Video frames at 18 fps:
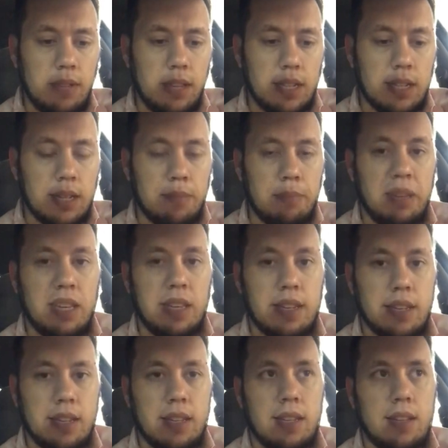going to be
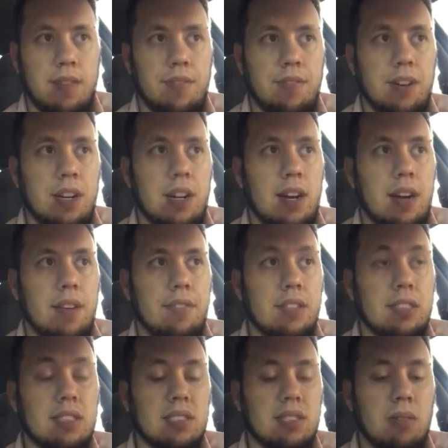a fun
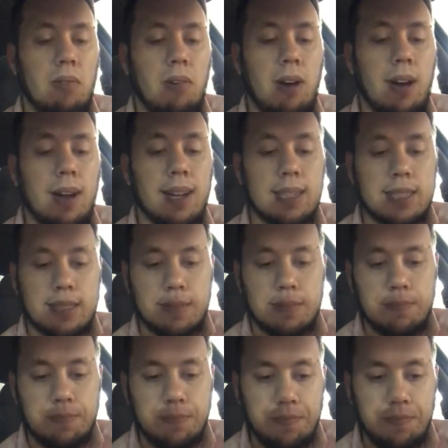offense to watch.